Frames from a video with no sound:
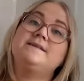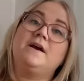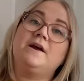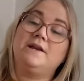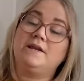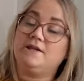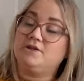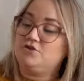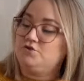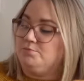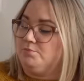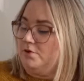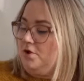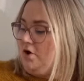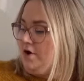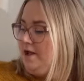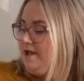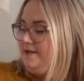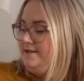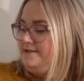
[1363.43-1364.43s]
I need to
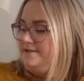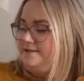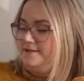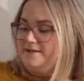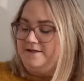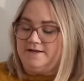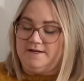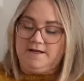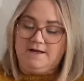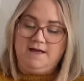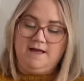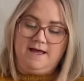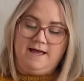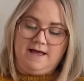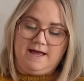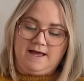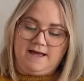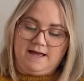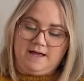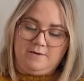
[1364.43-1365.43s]
block it,
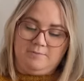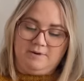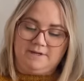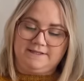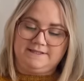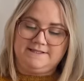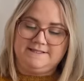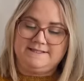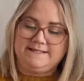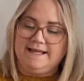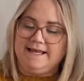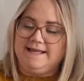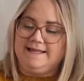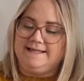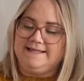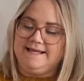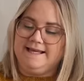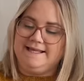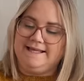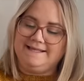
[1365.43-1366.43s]
but
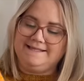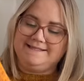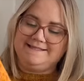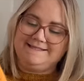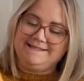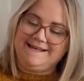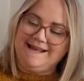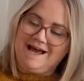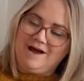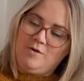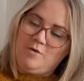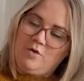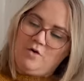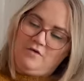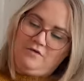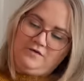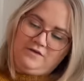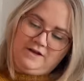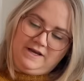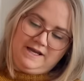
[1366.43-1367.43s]
it is now
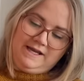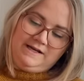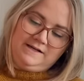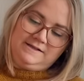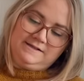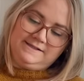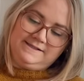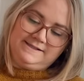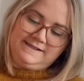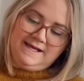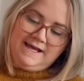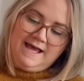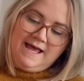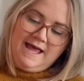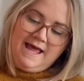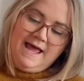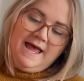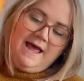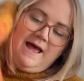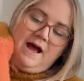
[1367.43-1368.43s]
off the needles.
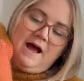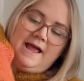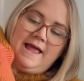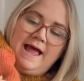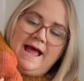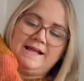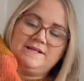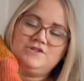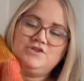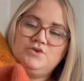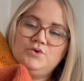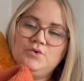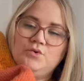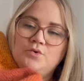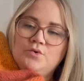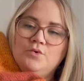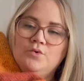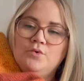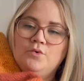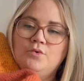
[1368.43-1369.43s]
I had
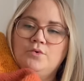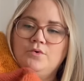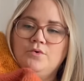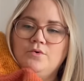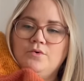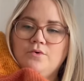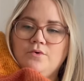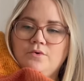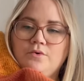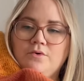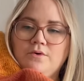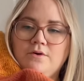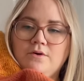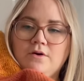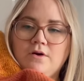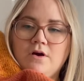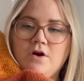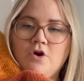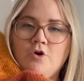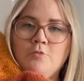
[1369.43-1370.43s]
to
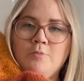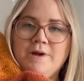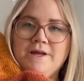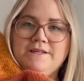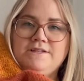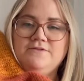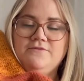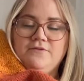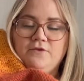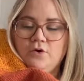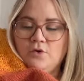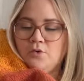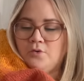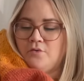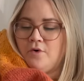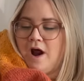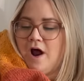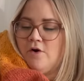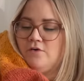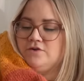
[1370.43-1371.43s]
omit a few
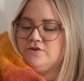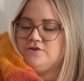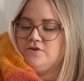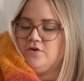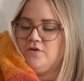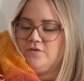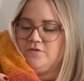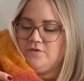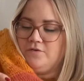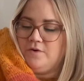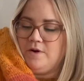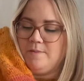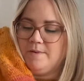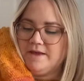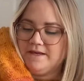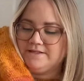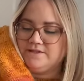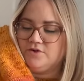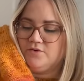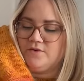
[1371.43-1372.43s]
rounds of the
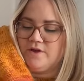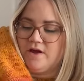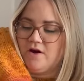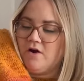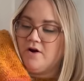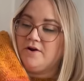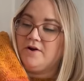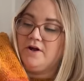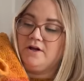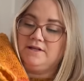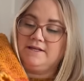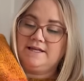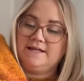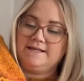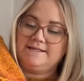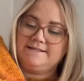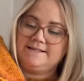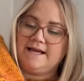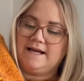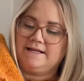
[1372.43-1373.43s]
ribbing, so they are not
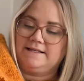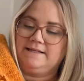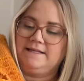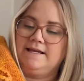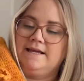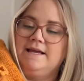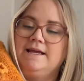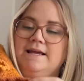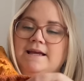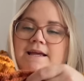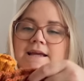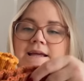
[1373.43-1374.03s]
exactly